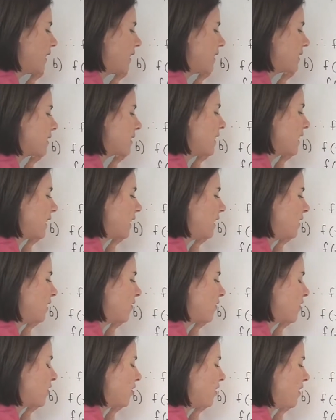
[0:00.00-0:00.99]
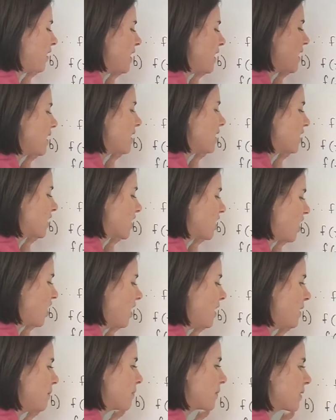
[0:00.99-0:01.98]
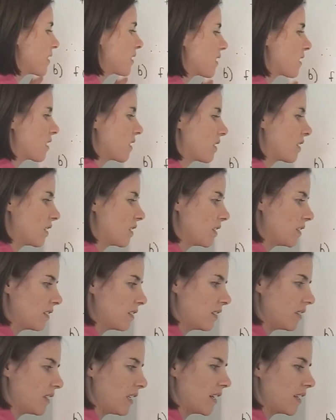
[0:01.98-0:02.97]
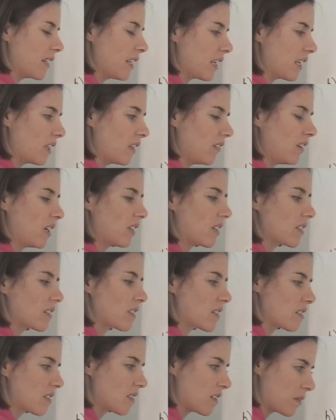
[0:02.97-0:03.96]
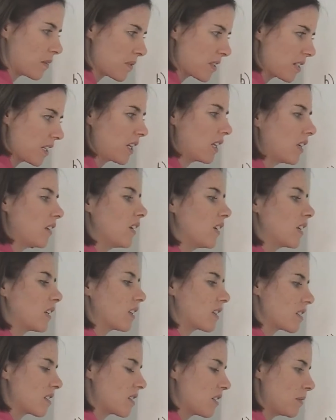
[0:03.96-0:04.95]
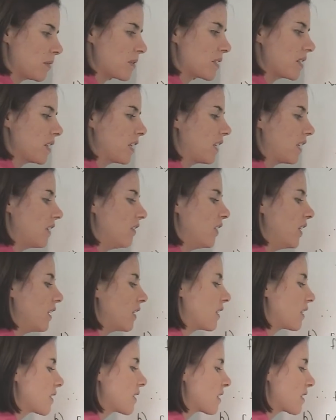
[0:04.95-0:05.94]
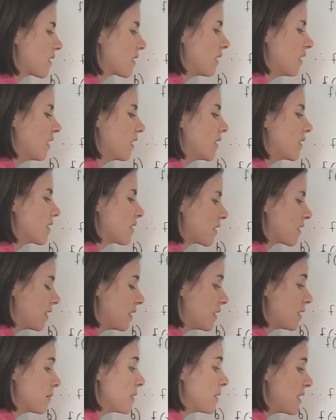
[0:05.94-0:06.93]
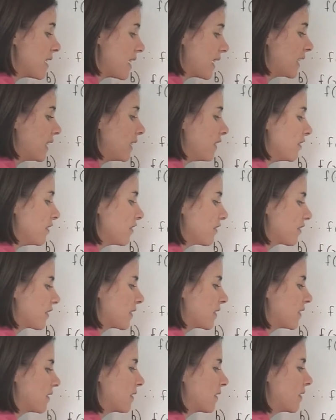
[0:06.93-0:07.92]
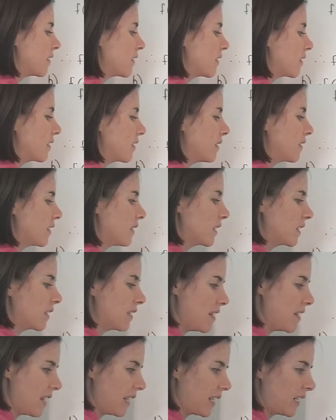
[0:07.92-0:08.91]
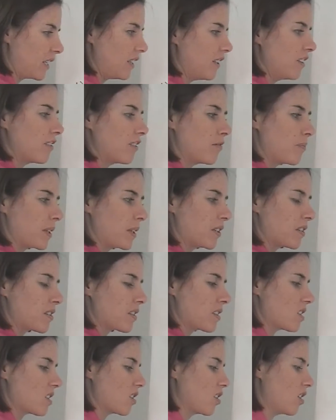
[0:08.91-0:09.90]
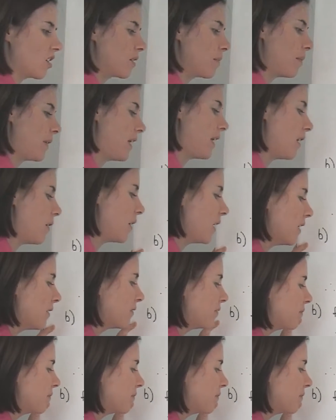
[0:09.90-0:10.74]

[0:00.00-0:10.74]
It's negative 3 times negative x times negative x times negative x. It's going to be negative. Negative because it's an odd power.